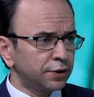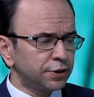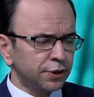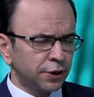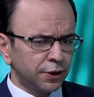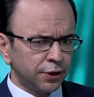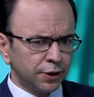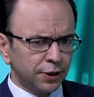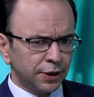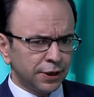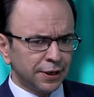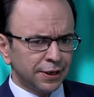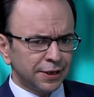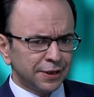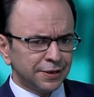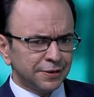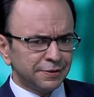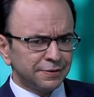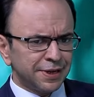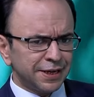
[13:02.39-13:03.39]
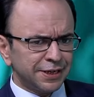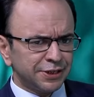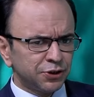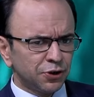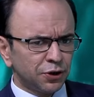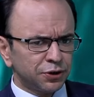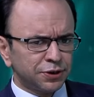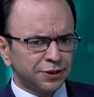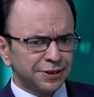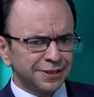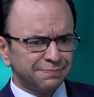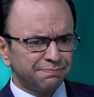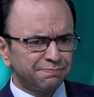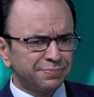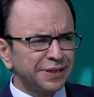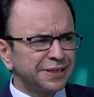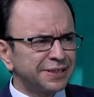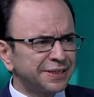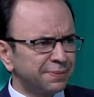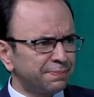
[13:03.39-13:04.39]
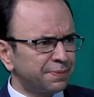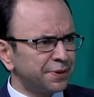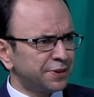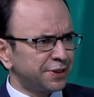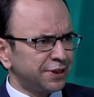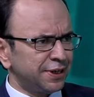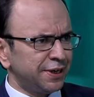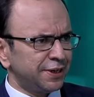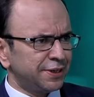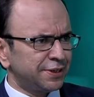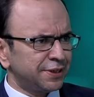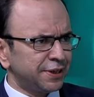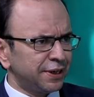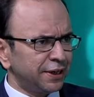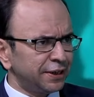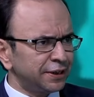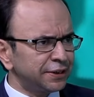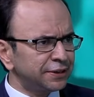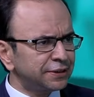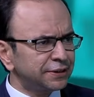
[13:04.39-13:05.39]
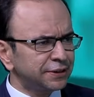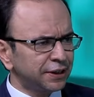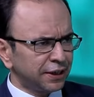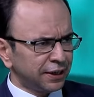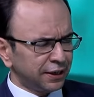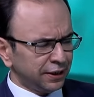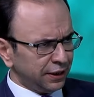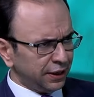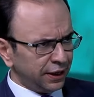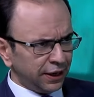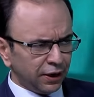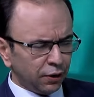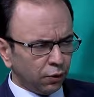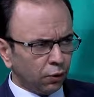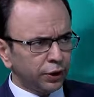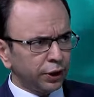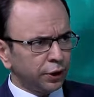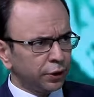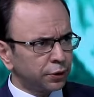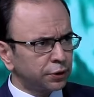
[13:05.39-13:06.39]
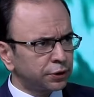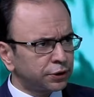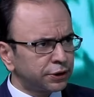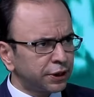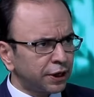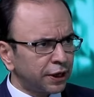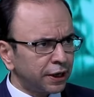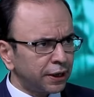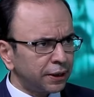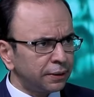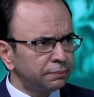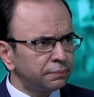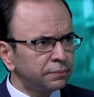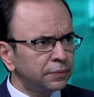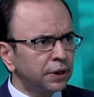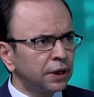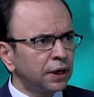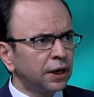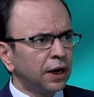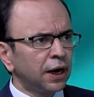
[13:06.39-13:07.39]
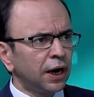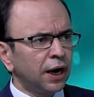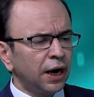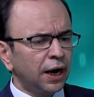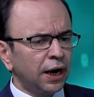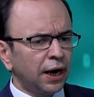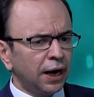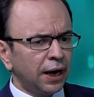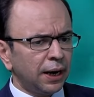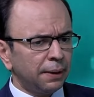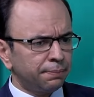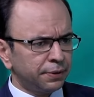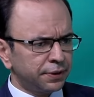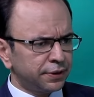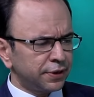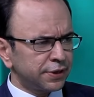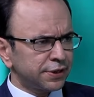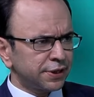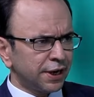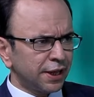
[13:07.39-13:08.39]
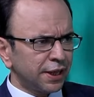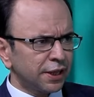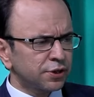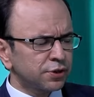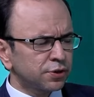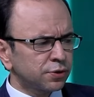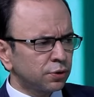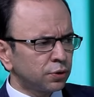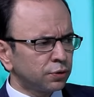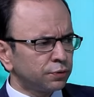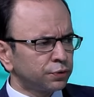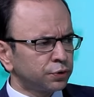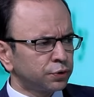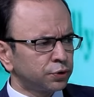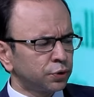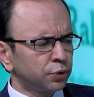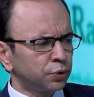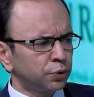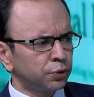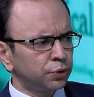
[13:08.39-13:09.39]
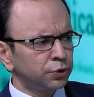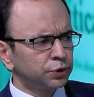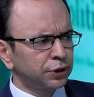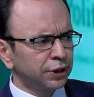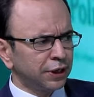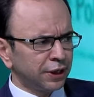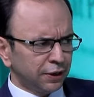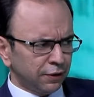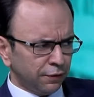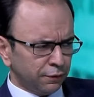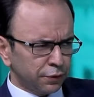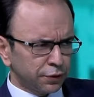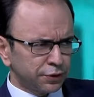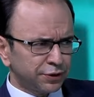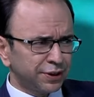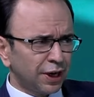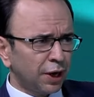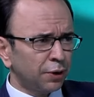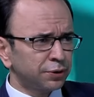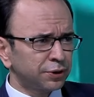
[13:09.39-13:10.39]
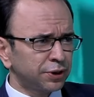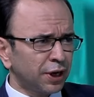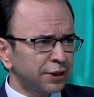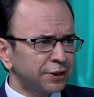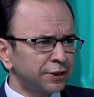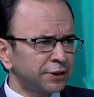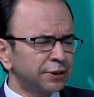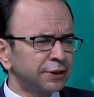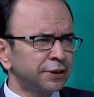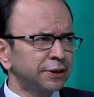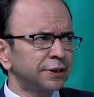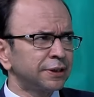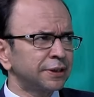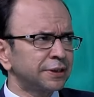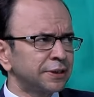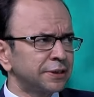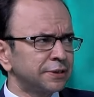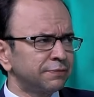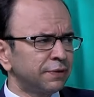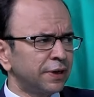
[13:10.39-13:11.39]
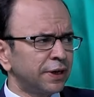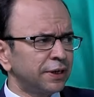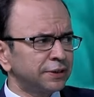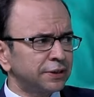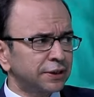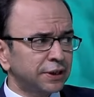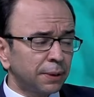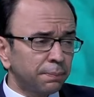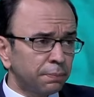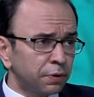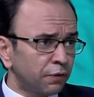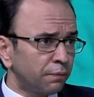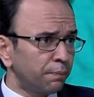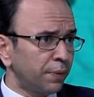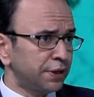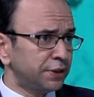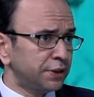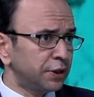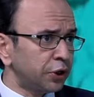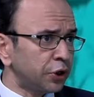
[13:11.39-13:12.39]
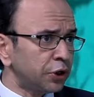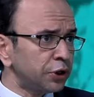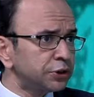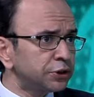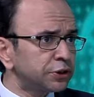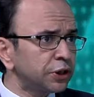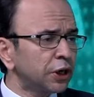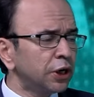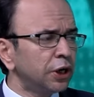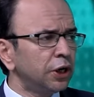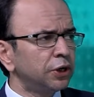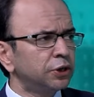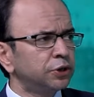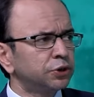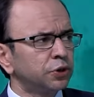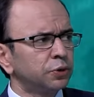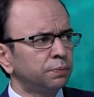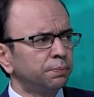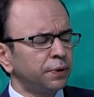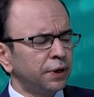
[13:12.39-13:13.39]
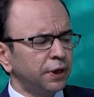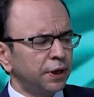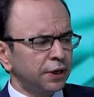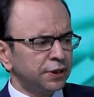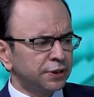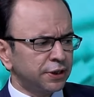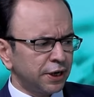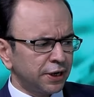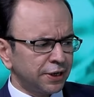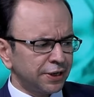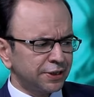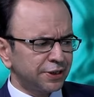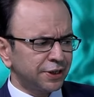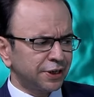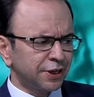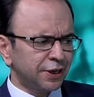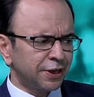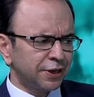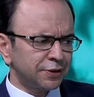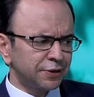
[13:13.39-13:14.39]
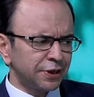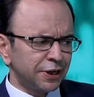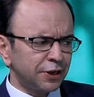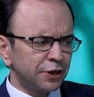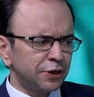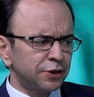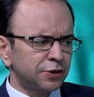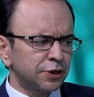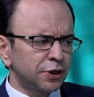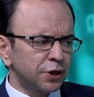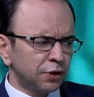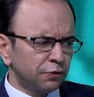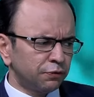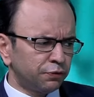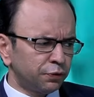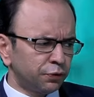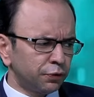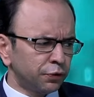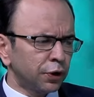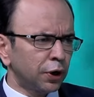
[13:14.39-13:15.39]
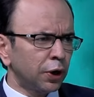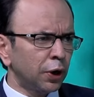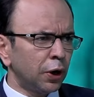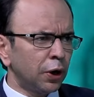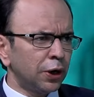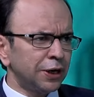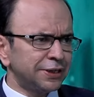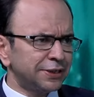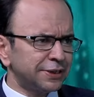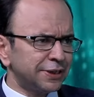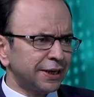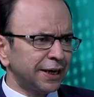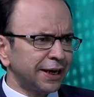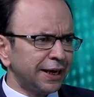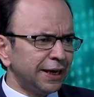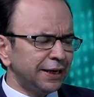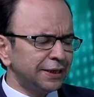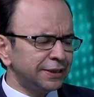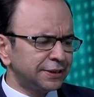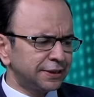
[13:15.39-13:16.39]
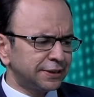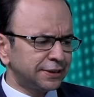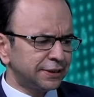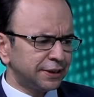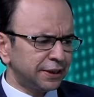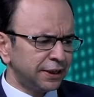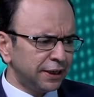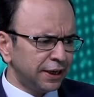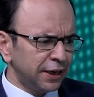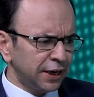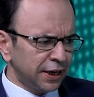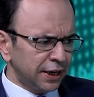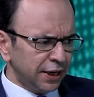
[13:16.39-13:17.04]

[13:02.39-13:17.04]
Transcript: So let's not precipitate things, all in good time. But there's another school of thought. Of course, Zaur's article conveys a couple of messages. It should be taken into account in its full holistic entity.